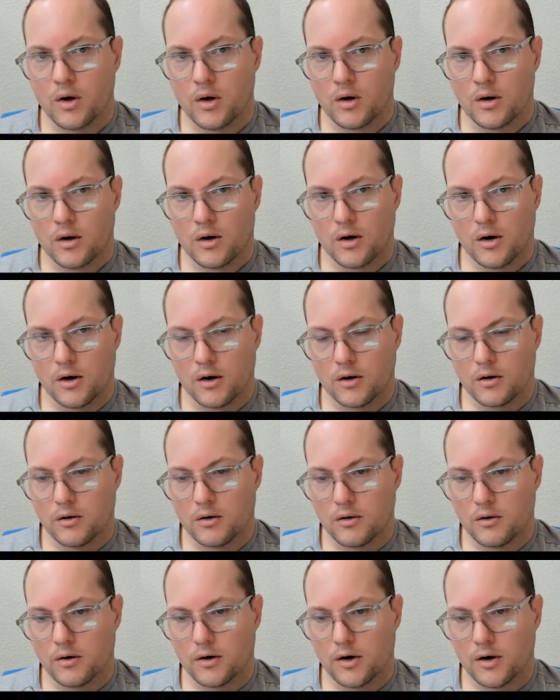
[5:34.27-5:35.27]

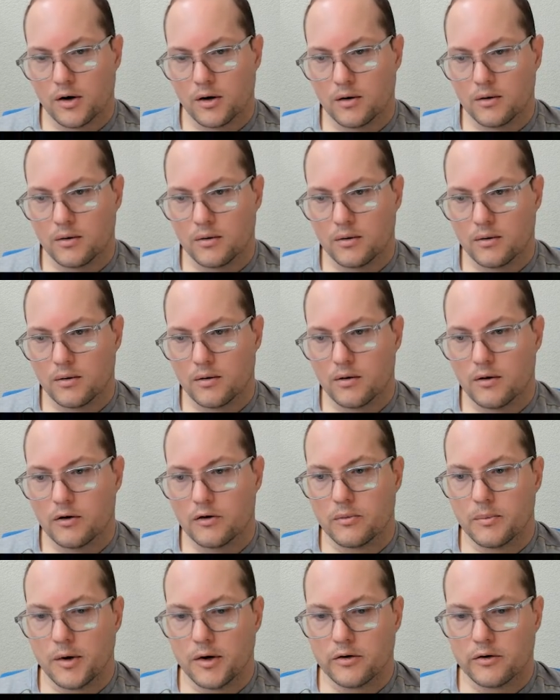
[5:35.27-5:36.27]
And this
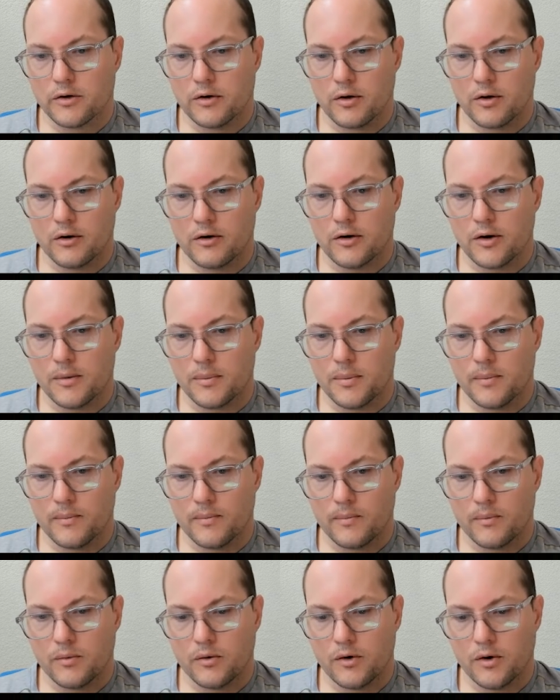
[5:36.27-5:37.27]
means that the
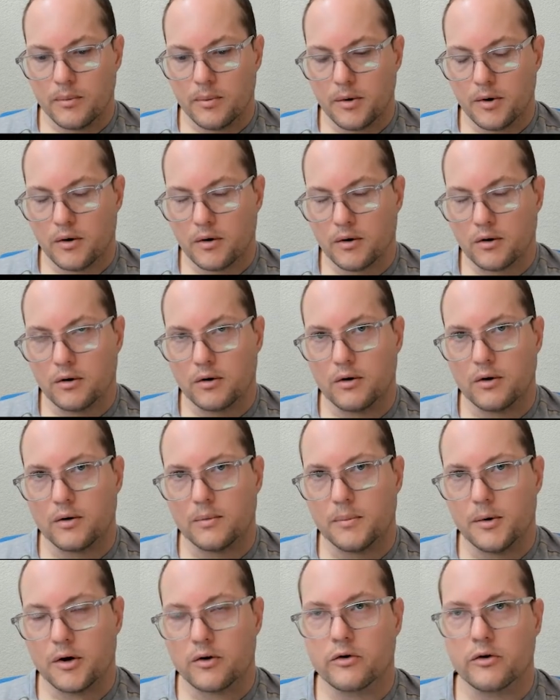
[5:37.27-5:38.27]

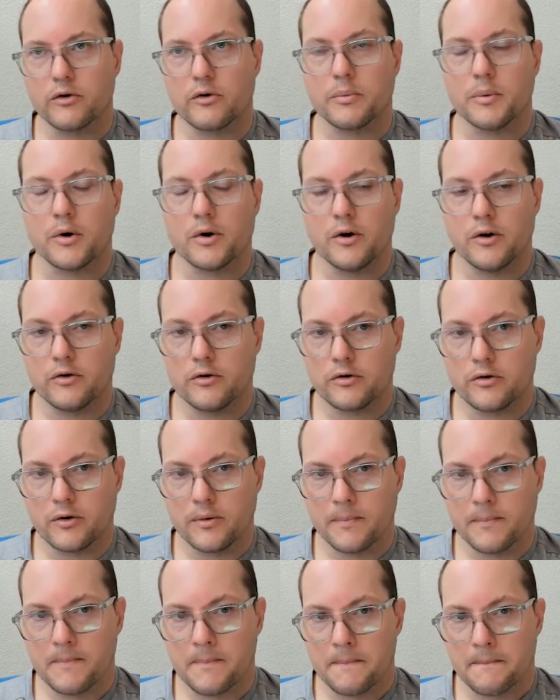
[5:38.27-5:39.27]
pixels per inch
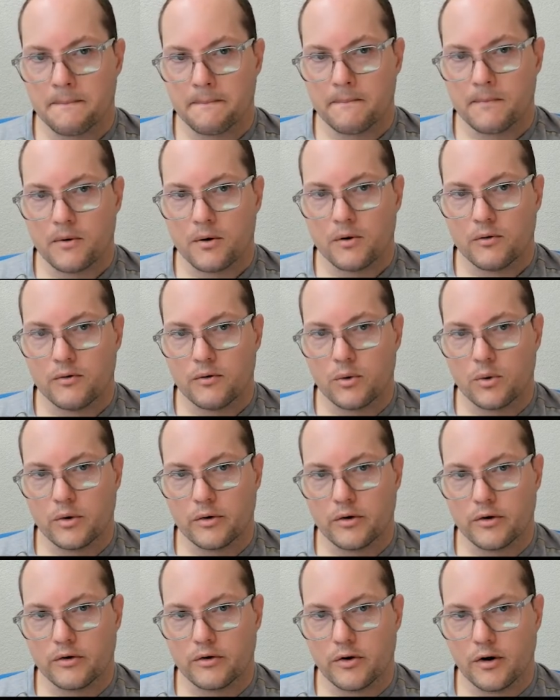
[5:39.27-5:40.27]
for
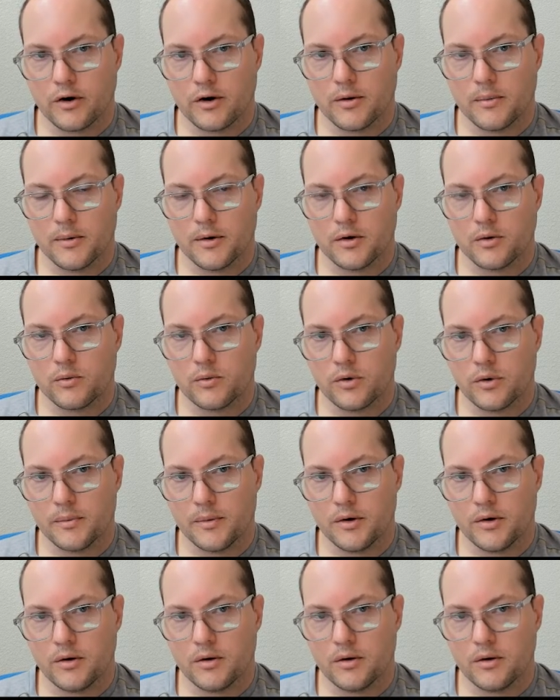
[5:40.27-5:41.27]
this document will
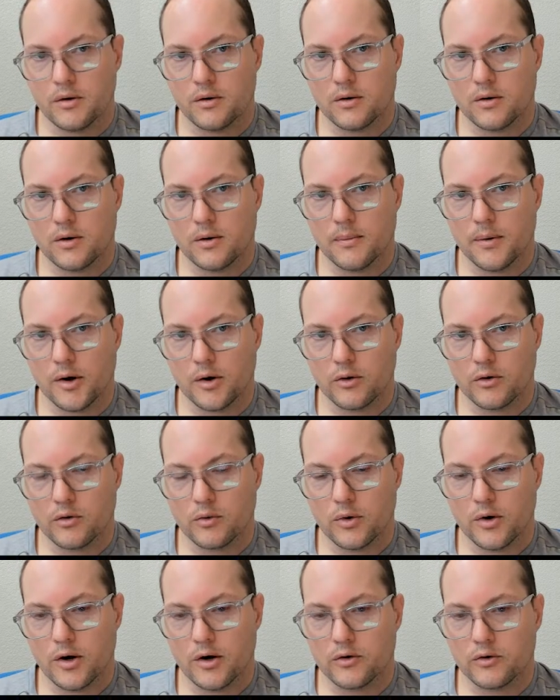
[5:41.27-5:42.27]
be about
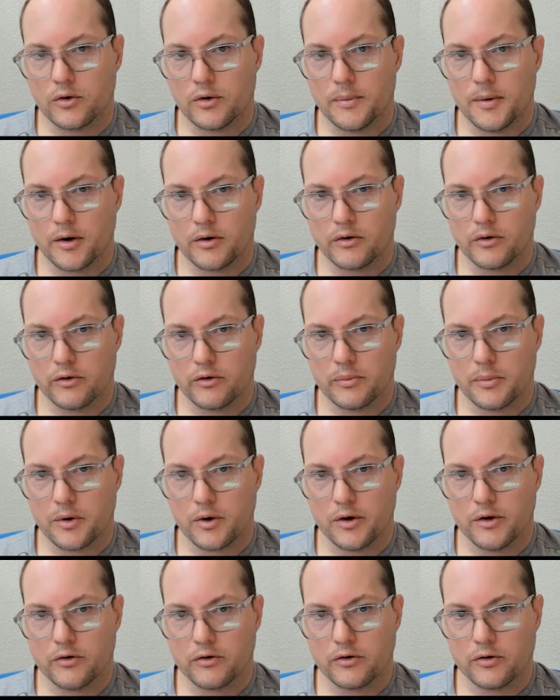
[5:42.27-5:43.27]
300 pixels per
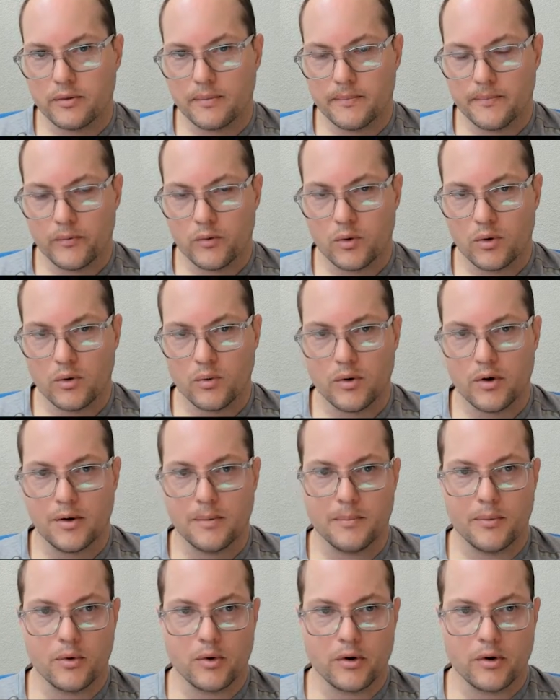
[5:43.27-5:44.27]
inch when we
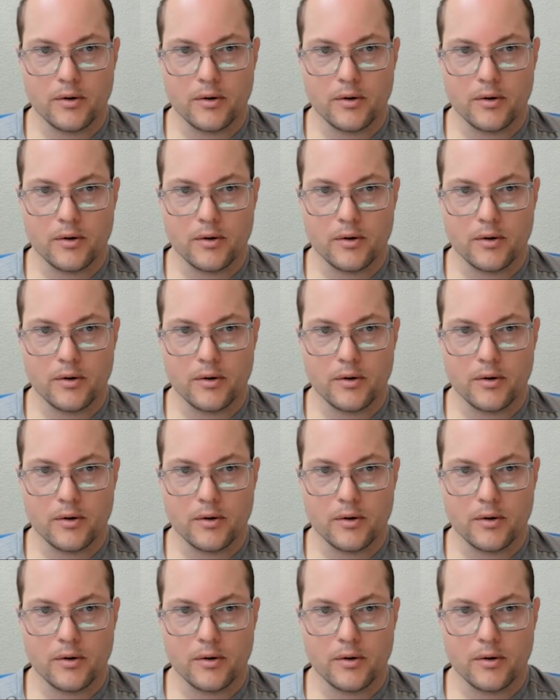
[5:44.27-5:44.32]
import it.